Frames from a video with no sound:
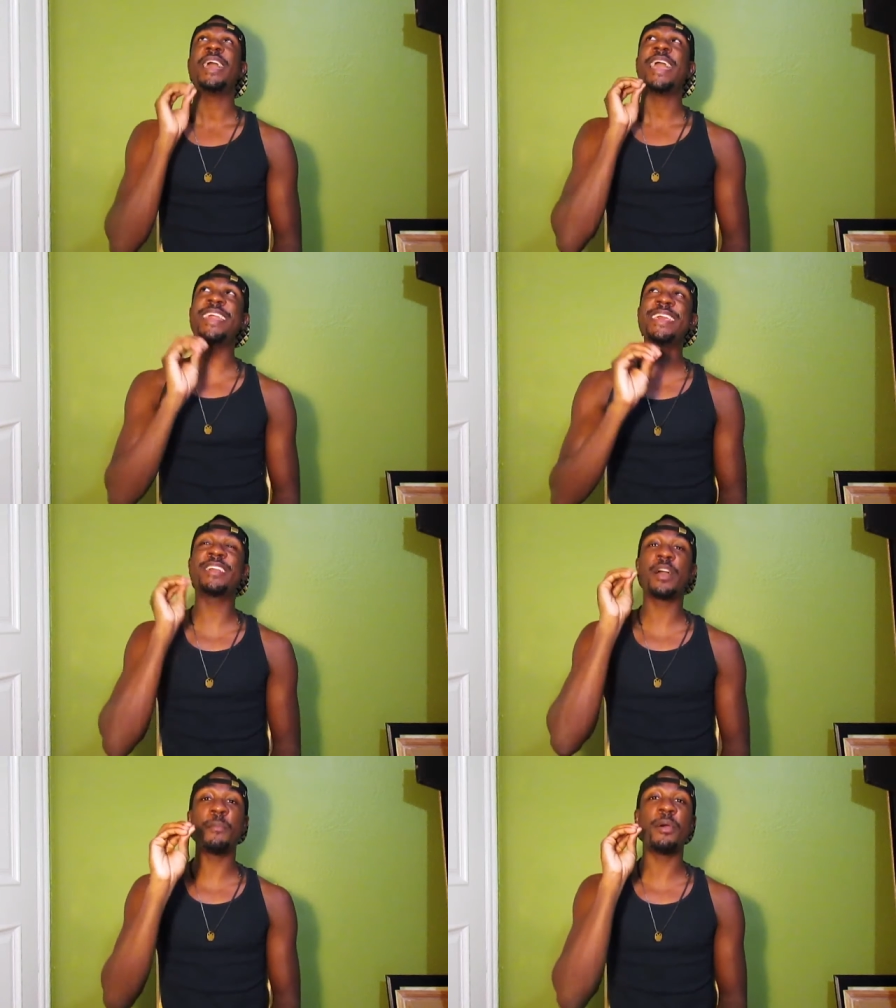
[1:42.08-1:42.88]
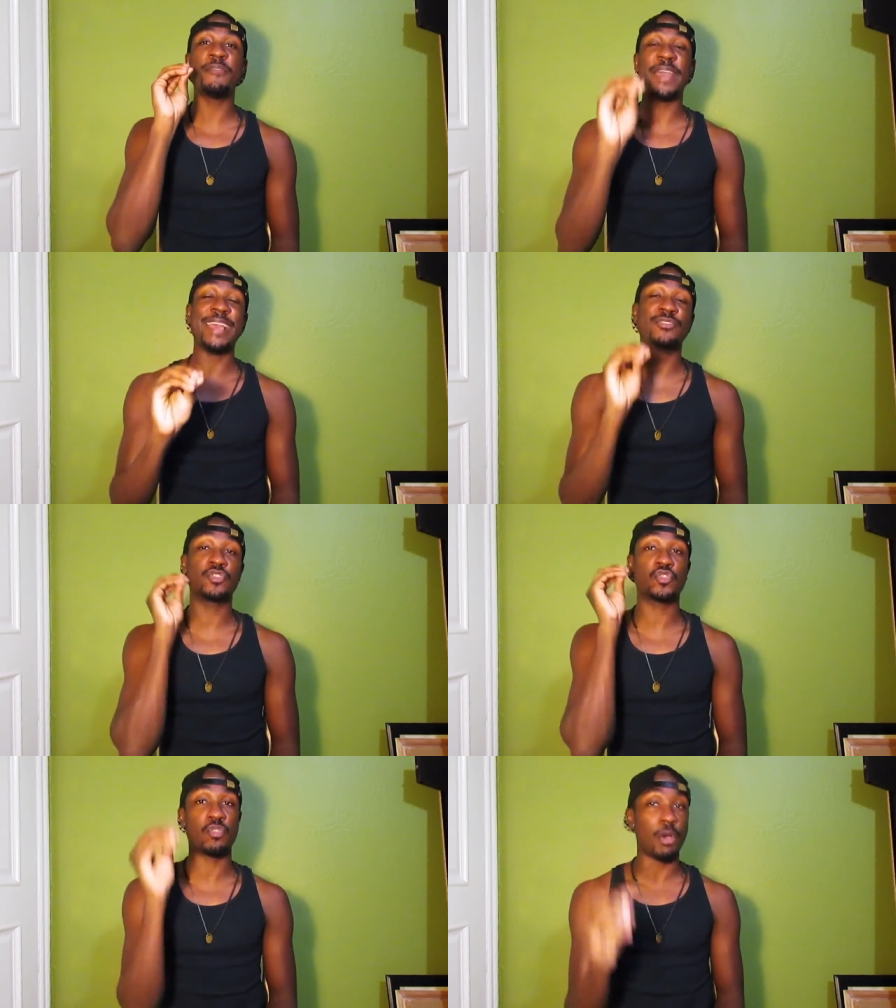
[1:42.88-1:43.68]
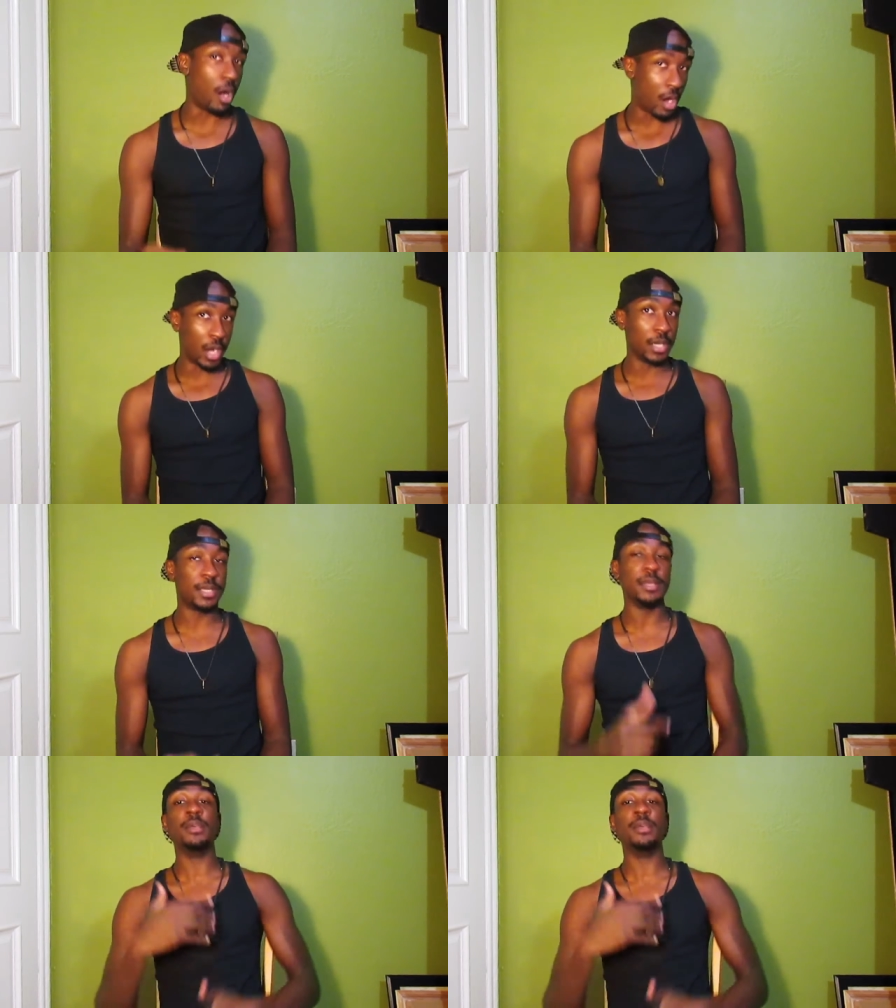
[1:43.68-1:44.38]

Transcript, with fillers: didn't come off as strong